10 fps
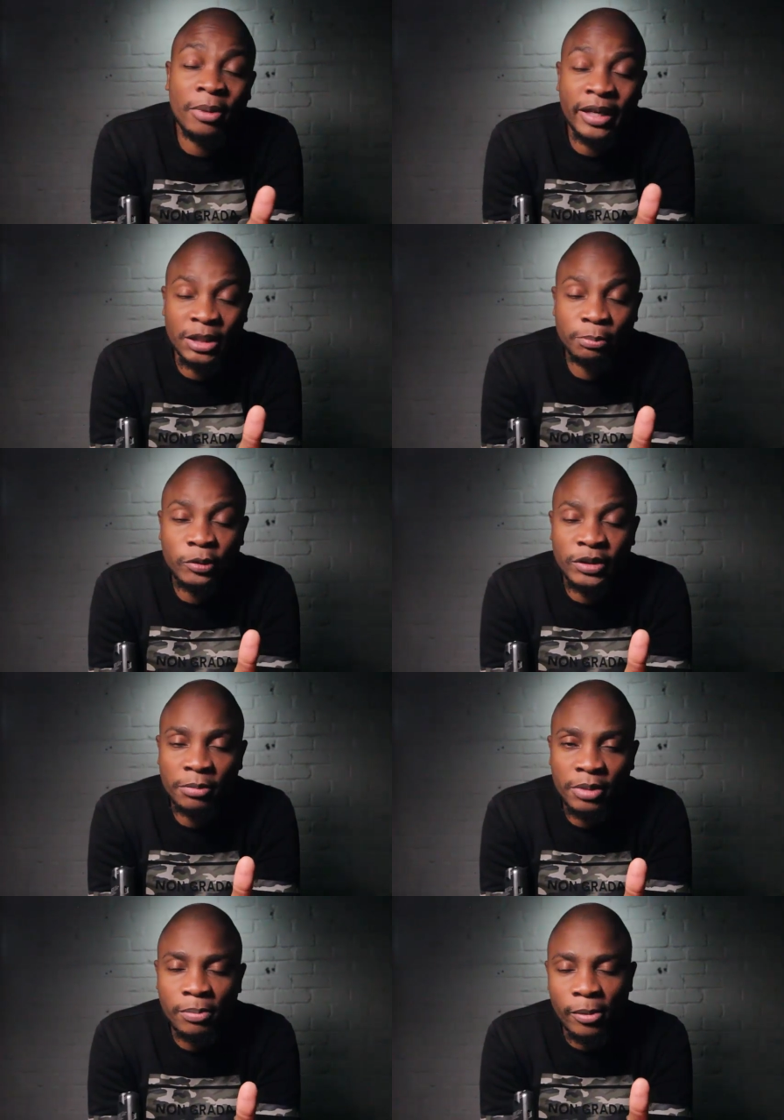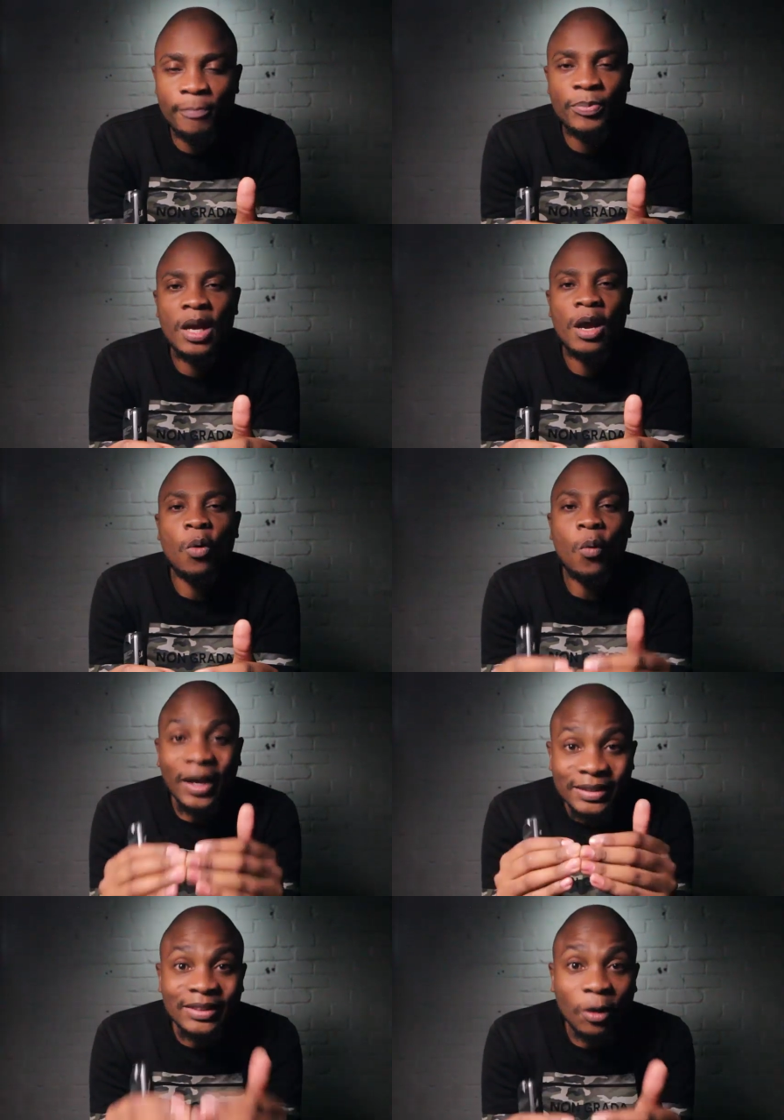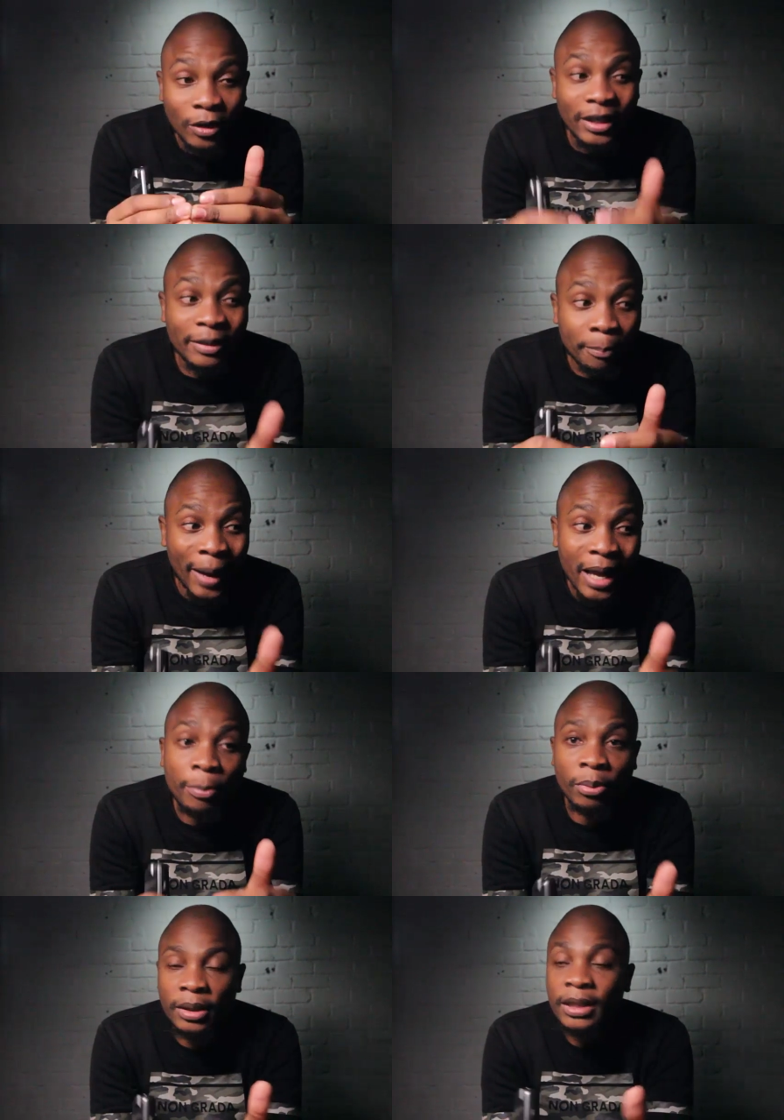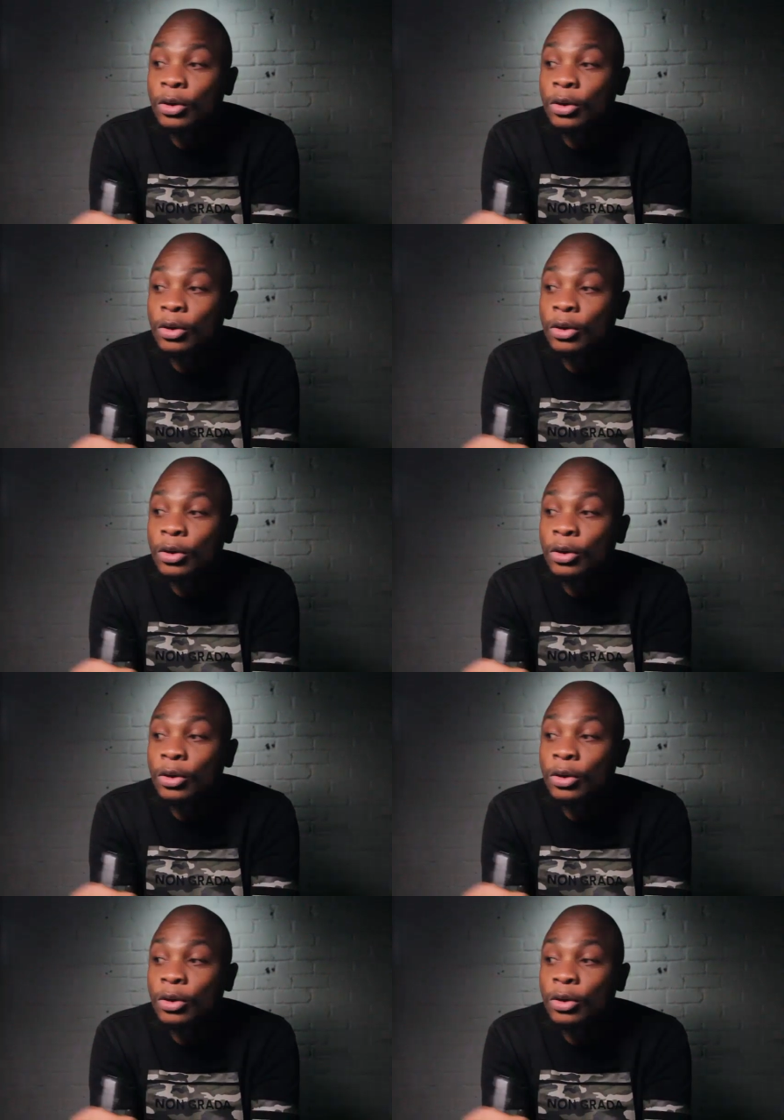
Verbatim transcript: about exposing people, was on a Bible.